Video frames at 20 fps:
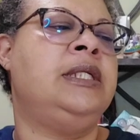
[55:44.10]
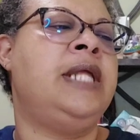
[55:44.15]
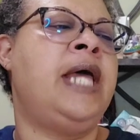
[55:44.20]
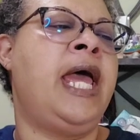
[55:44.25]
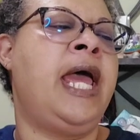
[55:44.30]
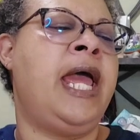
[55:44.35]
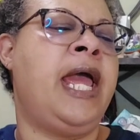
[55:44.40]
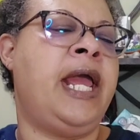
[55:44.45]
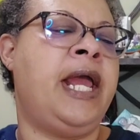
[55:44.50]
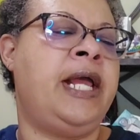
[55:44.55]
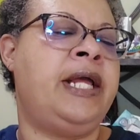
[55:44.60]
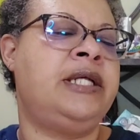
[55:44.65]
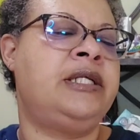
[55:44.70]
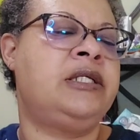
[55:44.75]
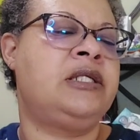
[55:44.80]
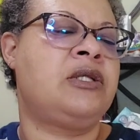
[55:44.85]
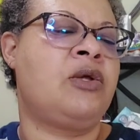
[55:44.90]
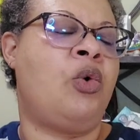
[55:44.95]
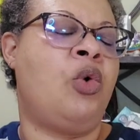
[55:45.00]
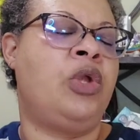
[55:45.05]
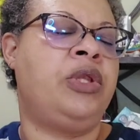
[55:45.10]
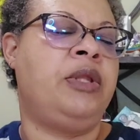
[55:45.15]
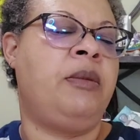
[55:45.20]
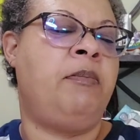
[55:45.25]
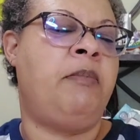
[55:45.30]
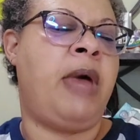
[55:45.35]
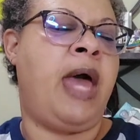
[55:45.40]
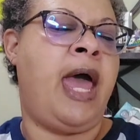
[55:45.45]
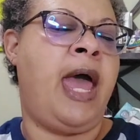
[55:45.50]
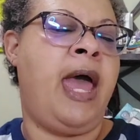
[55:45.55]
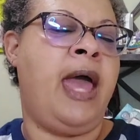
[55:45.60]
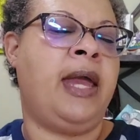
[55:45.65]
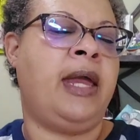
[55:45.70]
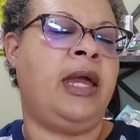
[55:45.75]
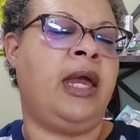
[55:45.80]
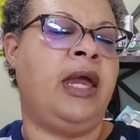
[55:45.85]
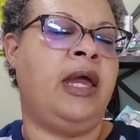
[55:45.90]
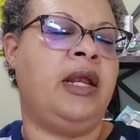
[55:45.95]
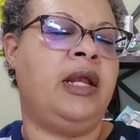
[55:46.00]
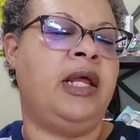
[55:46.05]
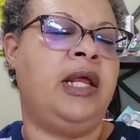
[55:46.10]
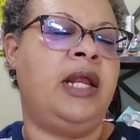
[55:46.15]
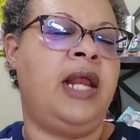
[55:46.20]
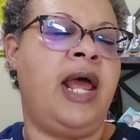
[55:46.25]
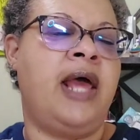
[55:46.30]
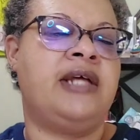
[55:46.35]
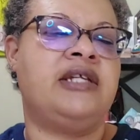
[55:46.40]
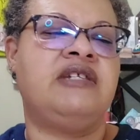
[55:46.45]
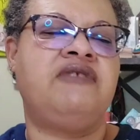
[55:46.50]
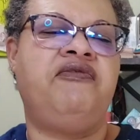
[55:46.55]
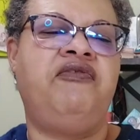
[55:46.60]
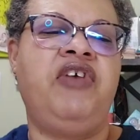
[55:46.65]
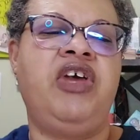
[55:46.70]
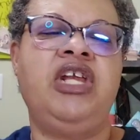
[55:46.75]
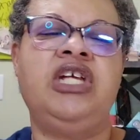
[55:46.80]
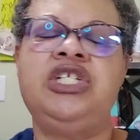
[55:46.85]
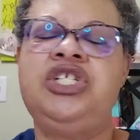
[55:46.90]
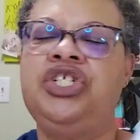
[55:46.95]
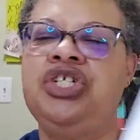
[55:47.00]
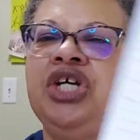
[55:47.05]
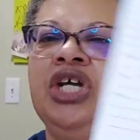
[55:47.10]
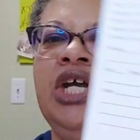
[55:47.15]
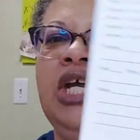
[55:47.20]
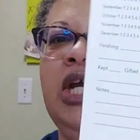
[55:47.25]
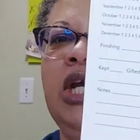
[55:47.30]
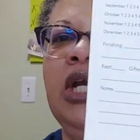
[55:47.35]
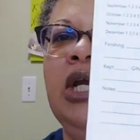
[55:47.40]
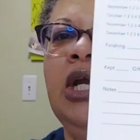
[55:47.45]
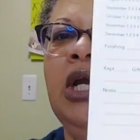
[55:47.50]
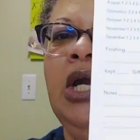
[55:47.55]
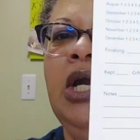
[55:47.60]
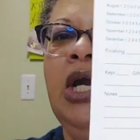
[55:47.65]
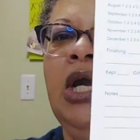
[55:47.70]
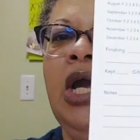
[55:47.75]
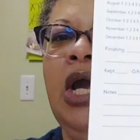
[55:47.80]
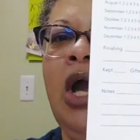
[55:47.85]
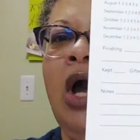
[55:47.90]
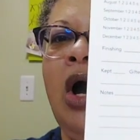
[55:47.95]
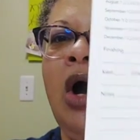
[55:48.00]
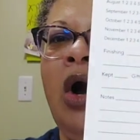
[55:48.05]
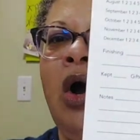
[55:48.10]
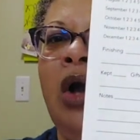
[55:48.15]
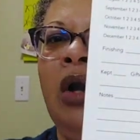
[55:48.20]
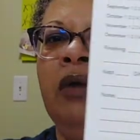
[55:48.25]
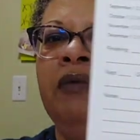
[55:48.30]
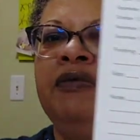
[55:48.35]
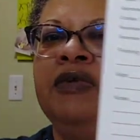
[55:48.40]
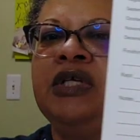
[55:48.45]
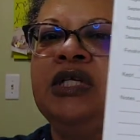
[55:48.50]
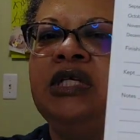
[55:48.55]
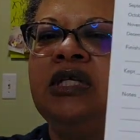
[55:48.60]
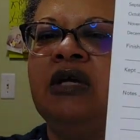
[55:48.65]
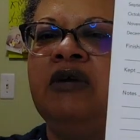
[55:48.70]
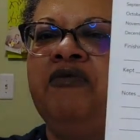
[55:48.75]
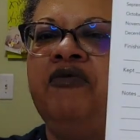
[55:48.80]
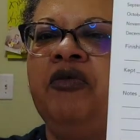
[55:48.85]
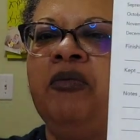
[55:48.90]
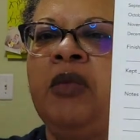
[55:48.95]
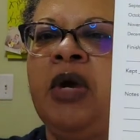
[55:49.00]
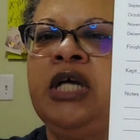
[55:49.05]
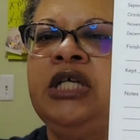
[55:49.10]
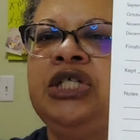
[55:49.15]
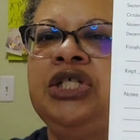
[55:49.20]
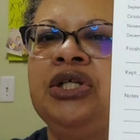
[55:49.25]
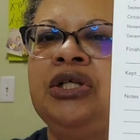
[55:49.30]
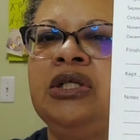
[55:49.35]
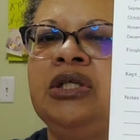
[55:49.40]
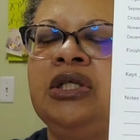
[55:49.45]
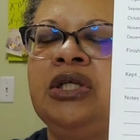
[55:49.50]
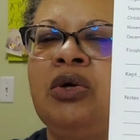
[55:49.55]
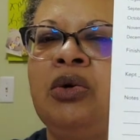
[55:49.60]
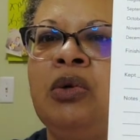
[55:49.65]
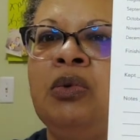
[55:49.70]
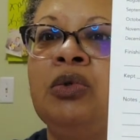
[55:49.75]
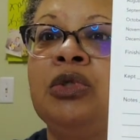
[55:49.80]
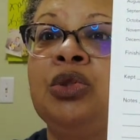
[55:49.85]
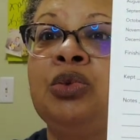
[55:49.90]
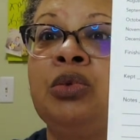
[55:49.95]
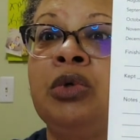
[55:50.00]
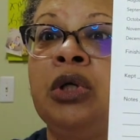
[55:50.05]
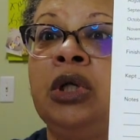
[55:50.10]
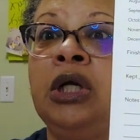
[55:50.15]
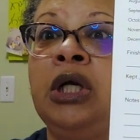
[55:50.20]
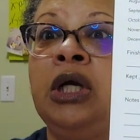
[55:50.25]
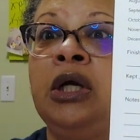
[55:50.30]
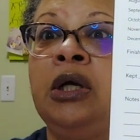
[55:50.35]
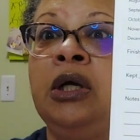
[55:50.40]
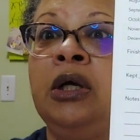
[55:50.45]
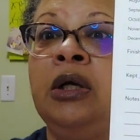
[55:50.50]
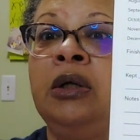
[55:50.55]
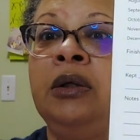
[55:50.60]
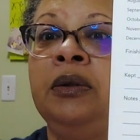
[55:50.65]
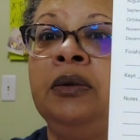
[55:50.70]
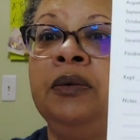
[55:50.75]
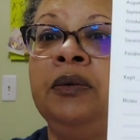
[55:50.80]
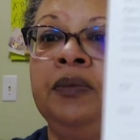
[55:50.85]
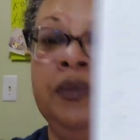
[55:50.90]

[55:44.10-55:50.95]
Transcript: days on the back, and it has finishing, all of this information. So it was really good.